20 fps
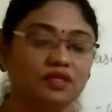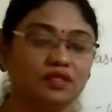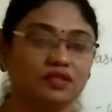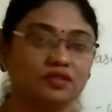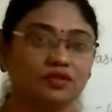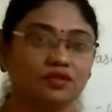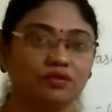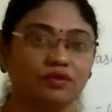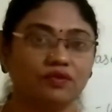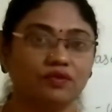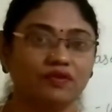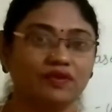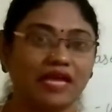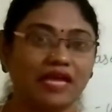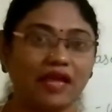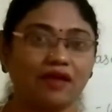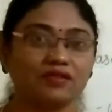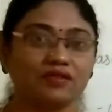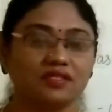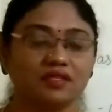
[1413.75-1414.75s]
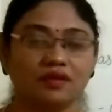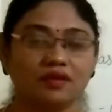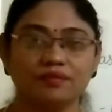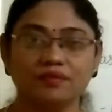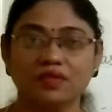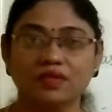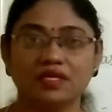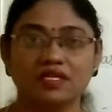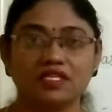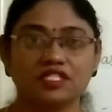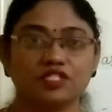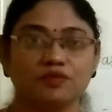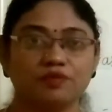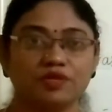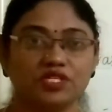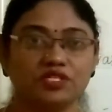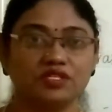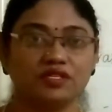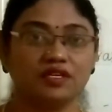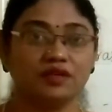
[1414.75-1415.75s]
so we will have some
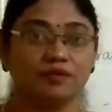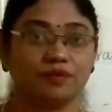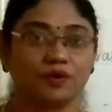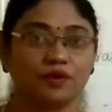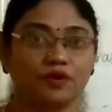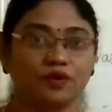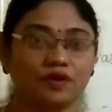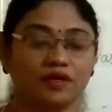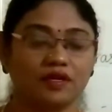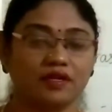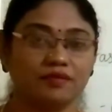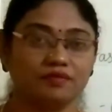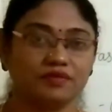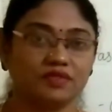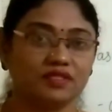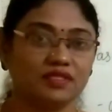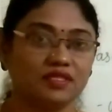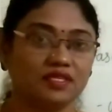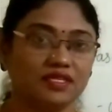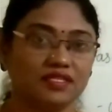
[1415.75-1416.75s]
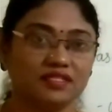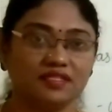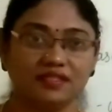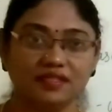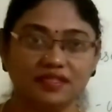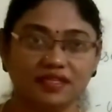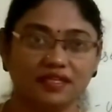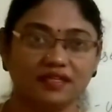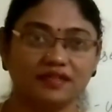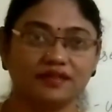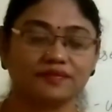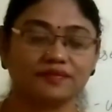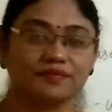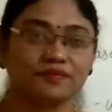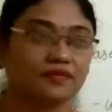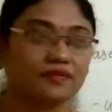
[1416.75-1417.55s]
special programs, isn't it?